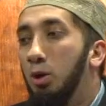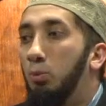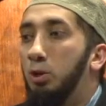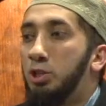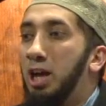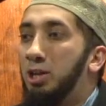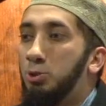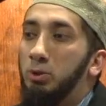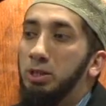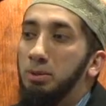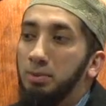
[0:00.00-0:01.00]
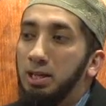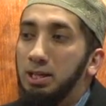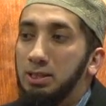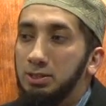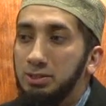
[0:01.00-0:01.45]
Which actually
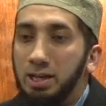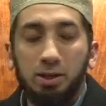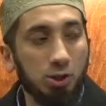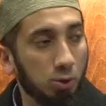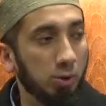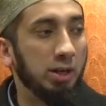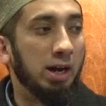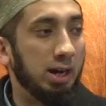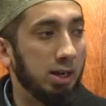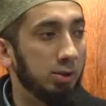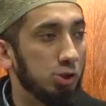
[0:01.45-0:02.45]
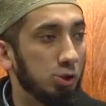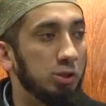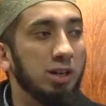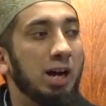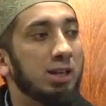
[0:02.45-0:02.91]
means that you and I
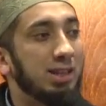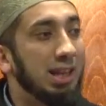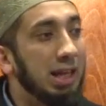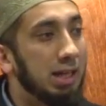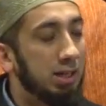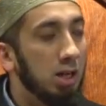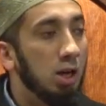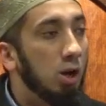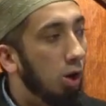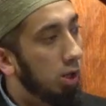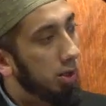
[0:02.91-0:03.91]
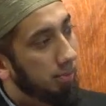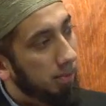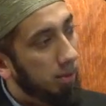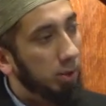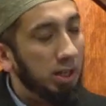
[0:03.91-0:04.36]
should not think,
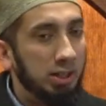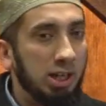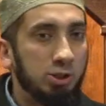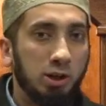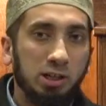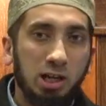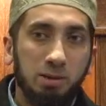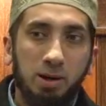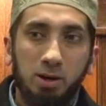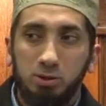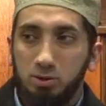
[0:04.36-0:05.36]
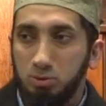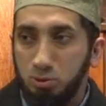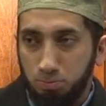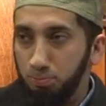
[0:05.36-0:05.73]
oh, when Allah is talking about